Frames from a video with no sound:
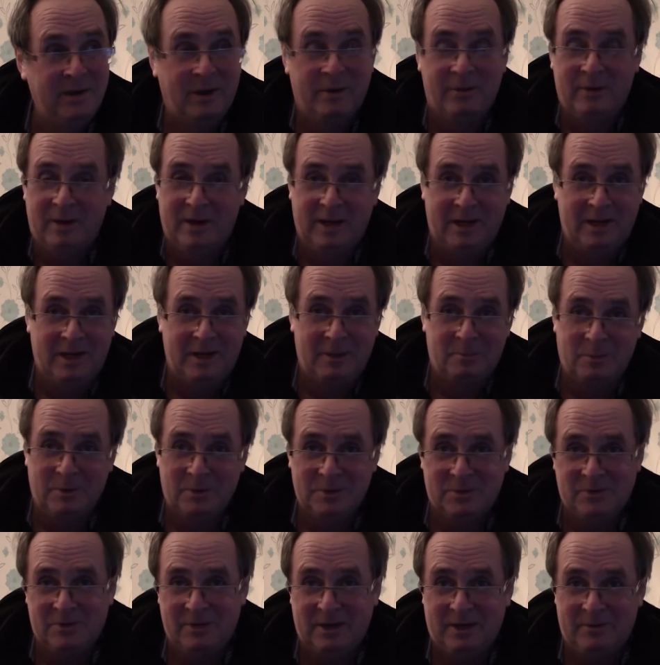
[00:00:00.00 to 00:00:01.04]
not related to
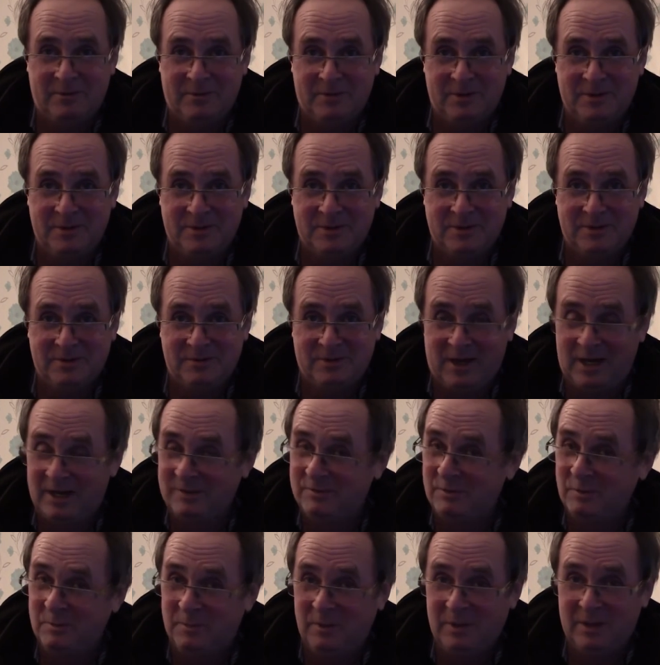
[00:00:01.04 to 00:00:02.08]
bushcraft and
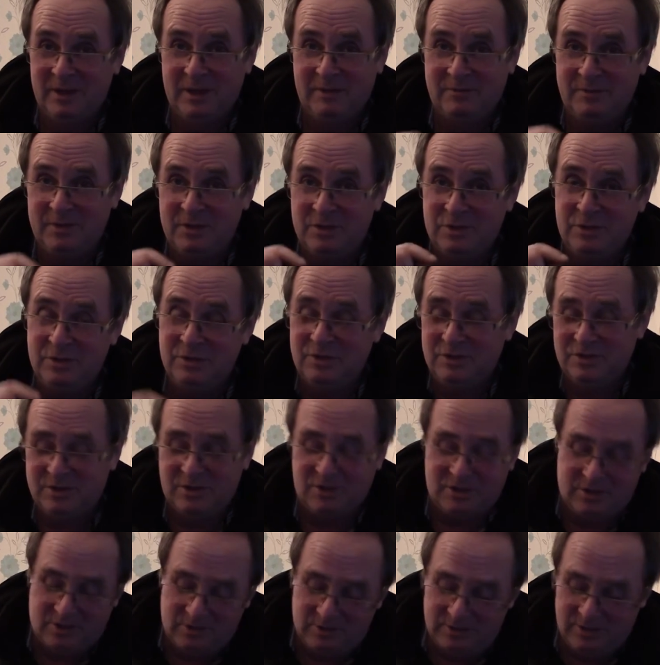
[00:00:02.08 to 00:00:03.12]
survival, but if you
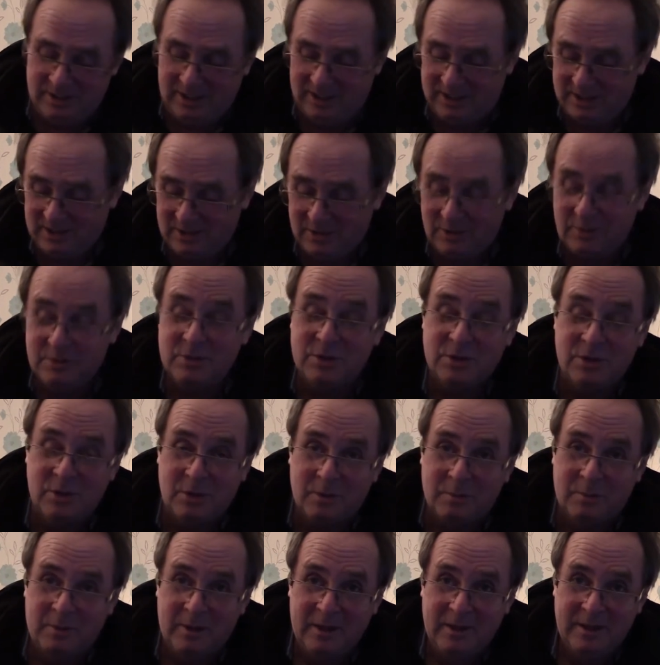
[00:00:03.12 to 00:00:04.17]
just go,
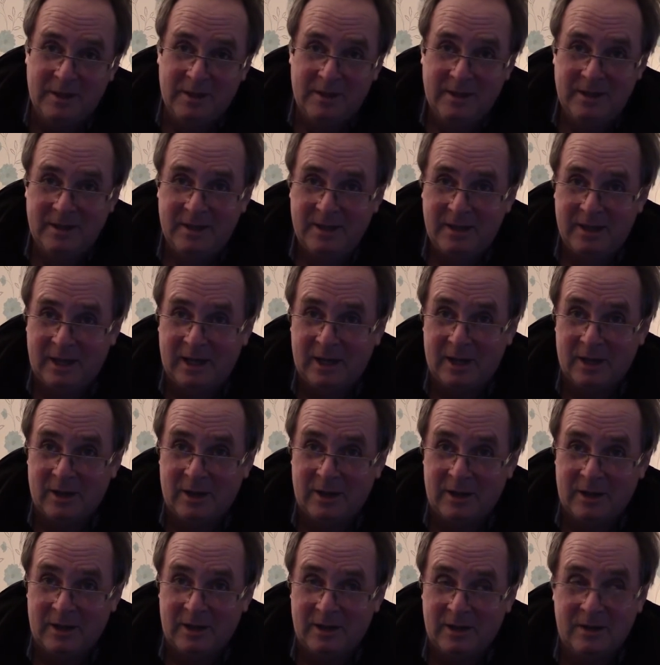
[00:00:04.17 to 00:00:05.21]
YouTube
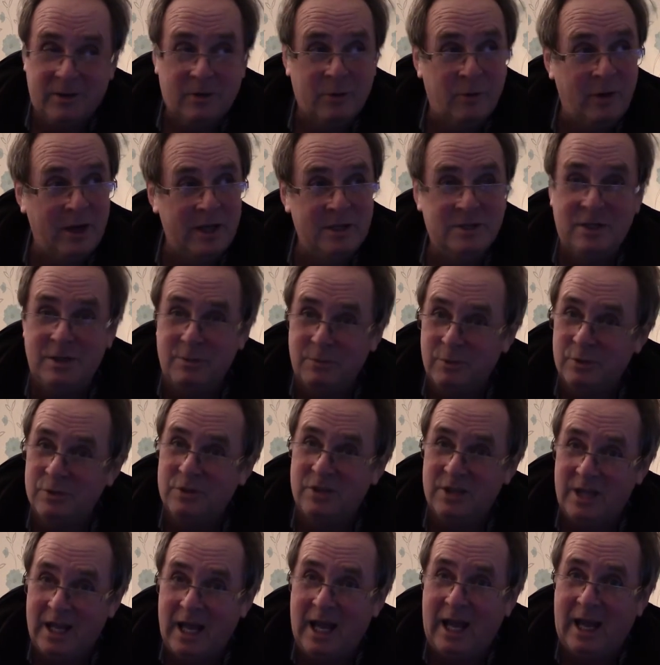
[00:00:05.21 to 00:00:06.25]
crazy
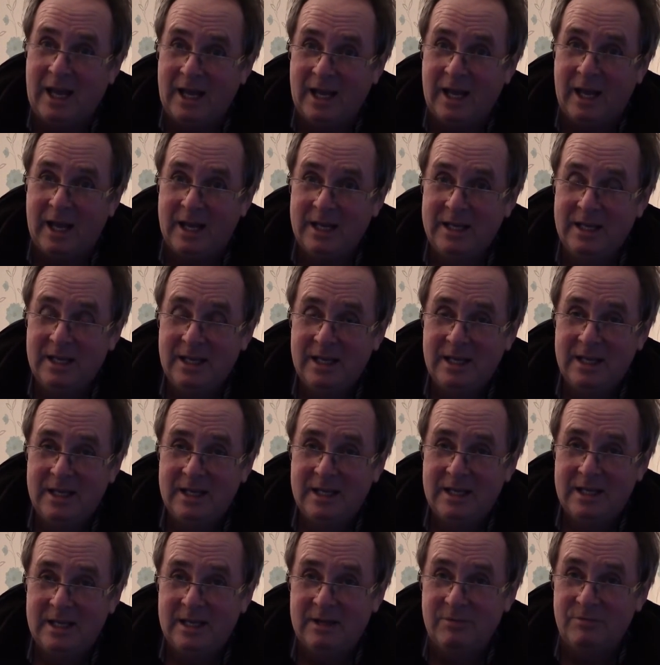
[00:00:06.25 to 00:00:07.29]
Russian hacker,
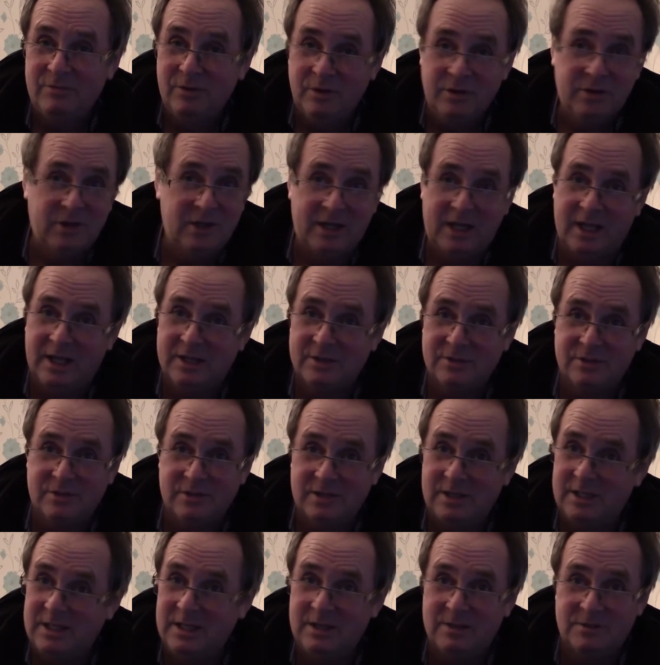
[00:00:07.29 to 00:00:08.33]
if nothing
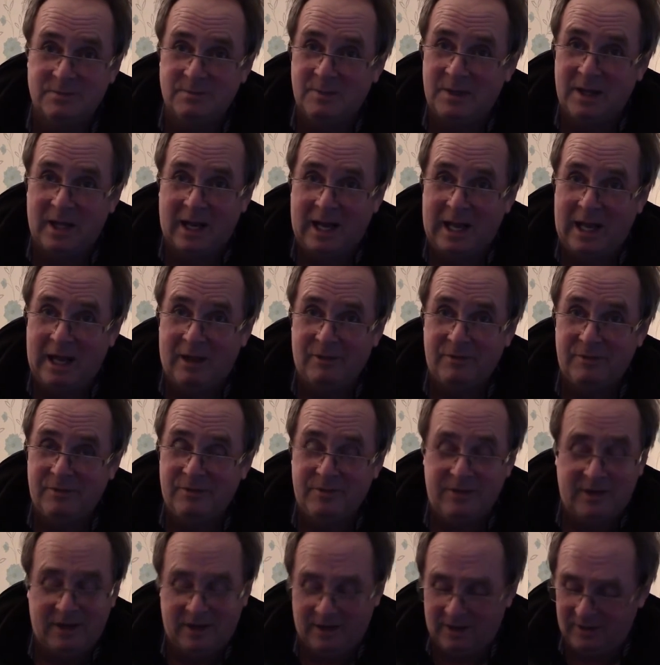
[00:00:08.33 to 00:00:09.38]
else, he gives me a
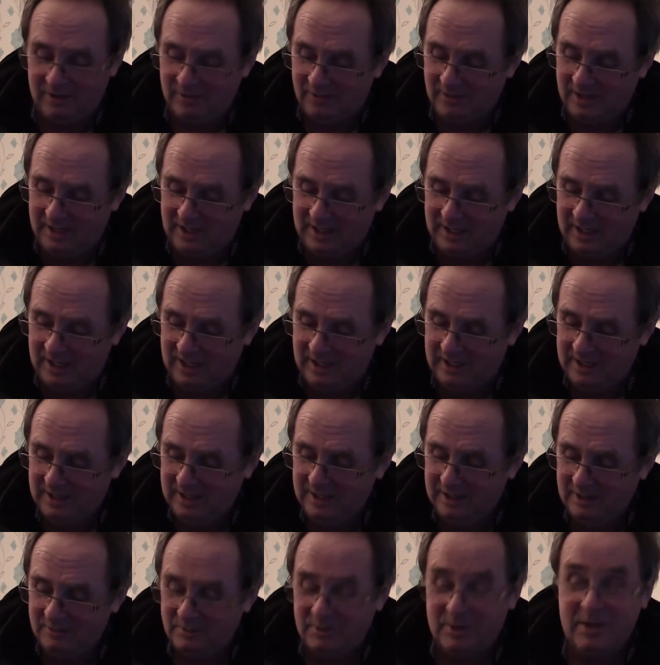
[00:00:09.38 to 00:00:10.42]
laugh, you know.
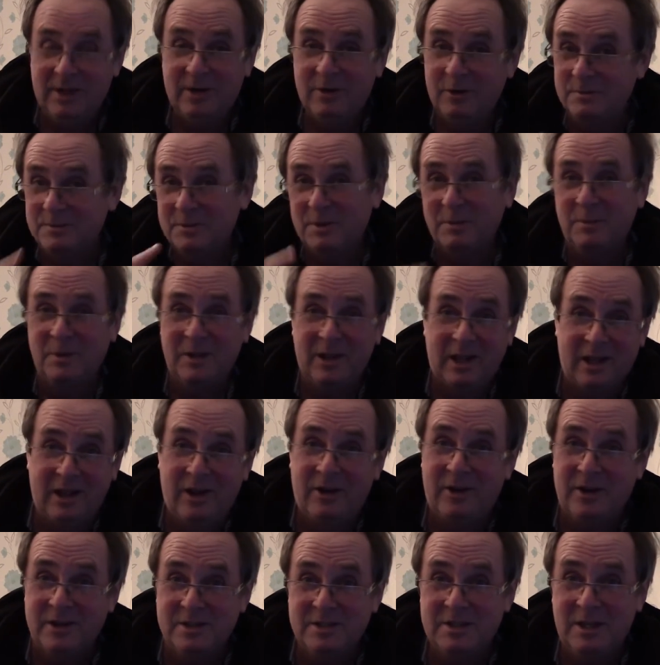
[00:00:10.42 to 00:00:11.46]
But he comes up with a
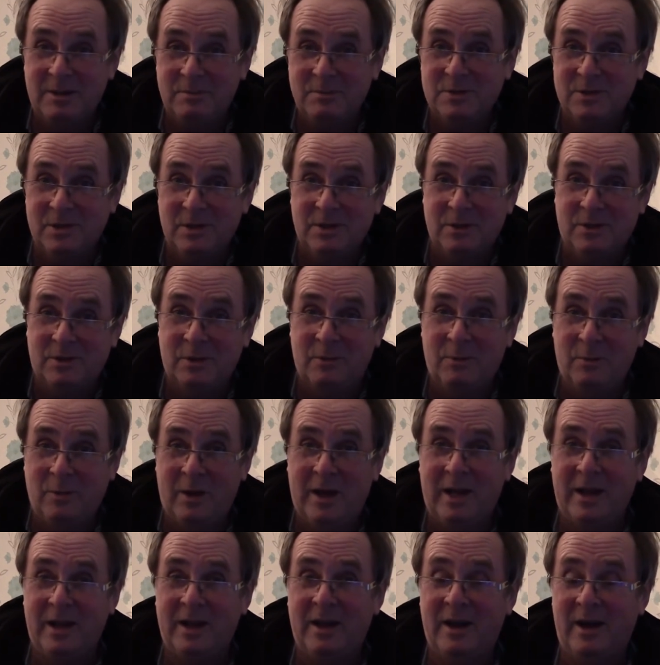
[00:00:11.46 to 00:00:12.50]
lot of tips that will come
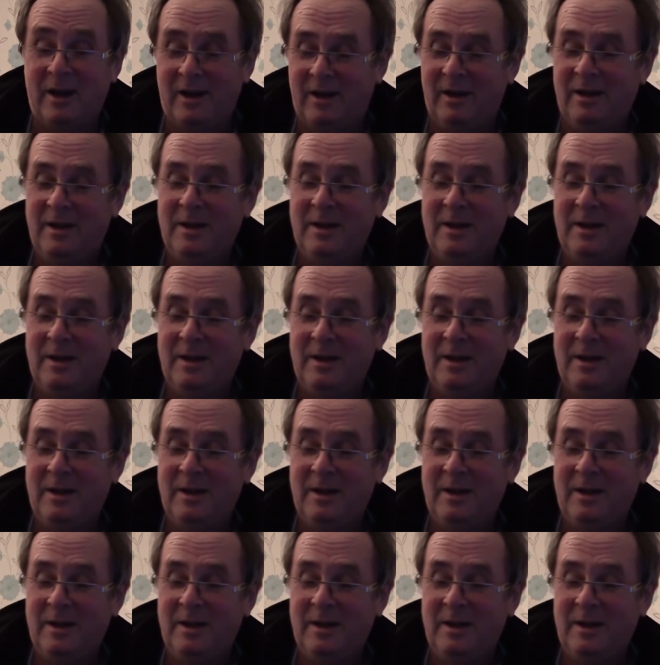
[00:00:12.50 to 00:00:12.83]
well in